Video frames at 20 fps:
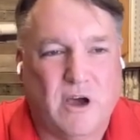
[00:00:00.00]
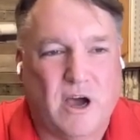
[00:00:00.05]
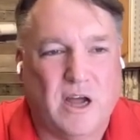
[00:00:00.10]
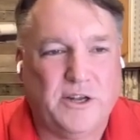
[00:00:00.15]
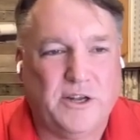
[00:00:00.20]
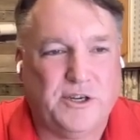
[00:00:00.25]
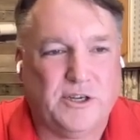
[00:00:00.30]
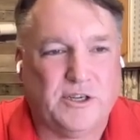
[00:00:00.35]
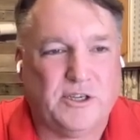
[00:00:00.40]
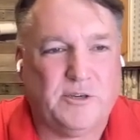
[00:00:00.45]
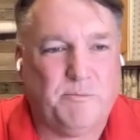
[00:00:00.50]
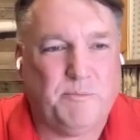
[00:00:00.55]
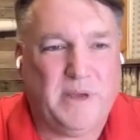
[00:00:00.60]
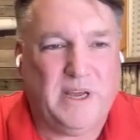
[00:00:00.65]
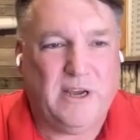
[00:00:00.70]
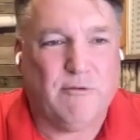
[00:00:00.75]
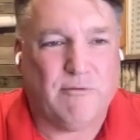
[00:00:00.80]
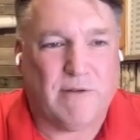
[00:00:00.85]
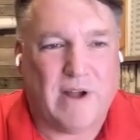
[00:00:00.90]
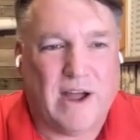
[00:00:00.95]
not just
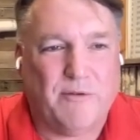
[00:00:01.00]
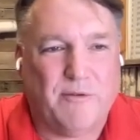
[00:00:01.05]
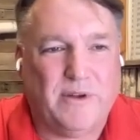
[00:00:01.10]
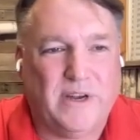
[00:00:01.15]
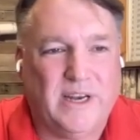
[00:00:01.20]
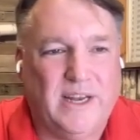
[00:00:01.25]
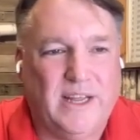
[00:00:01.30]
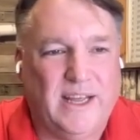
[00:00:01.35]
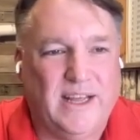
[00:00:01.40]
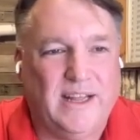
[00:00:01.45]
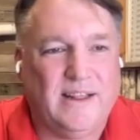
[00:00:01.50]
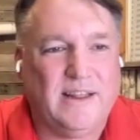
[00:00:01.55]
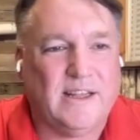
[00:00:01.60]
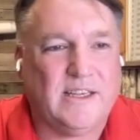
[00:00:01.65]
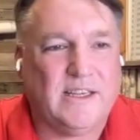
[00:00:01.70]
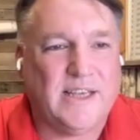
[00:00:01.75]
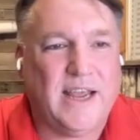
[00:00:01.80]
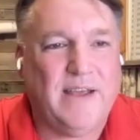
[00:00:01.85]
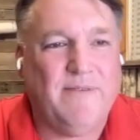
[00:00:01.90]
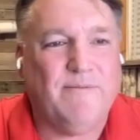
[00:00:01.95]
be grounded in
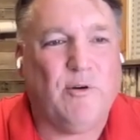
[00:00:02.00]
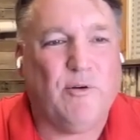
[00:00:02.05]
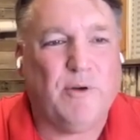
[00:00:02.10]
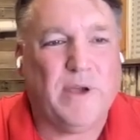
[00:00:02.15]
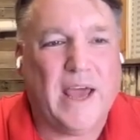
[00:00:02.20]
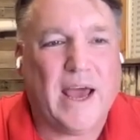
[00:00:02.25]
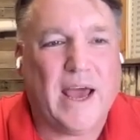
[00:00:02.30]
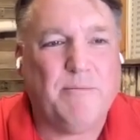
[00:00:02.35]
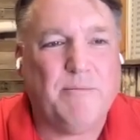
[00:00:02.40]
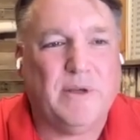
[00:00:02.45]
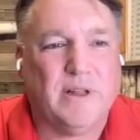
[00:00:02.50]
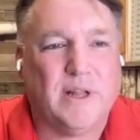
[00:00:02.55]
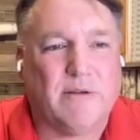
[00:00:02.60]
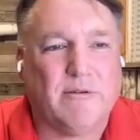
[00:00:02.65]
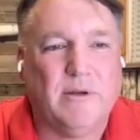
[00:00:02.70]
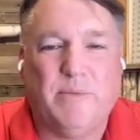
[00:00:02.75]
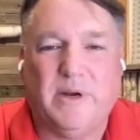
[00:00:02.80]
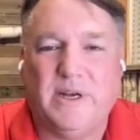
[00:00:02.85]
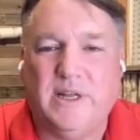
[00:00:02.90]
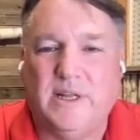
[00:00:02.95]
the same
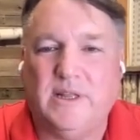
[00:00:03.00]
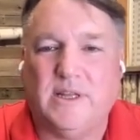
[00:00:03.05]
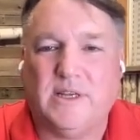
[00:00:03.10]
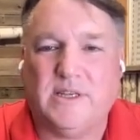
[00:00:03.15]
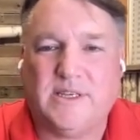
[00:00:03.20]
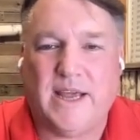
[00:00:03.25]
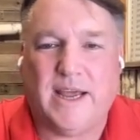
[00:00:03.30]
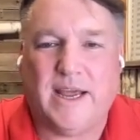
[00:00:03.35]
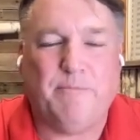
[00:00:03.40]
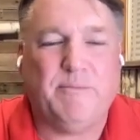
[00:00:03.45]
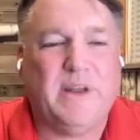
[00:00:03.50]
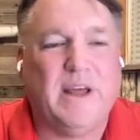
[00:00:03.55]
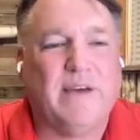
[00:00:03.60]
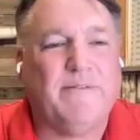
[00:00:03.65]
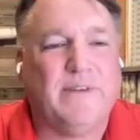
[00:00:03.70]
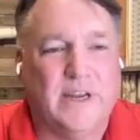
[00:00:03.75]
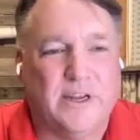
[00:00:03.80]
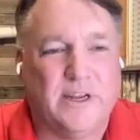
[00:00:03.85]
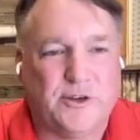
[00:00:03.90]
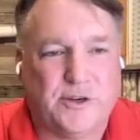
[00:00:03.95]
vocabulary, but in the same
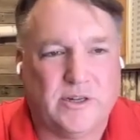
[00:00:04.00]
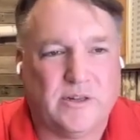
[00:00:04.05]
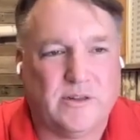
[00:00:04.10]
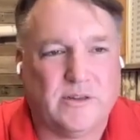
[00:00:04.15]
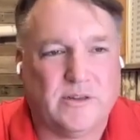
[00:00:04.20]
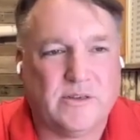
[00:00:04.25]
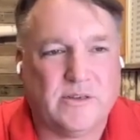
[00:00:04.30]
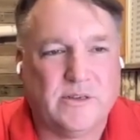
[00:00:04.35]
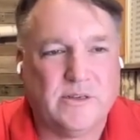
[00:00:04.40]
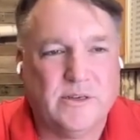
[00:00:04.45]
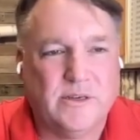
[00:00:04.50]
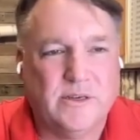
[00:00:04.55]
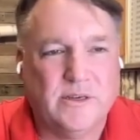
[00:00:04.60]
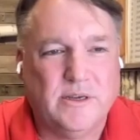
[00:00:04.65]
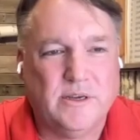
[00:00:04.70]
definitions.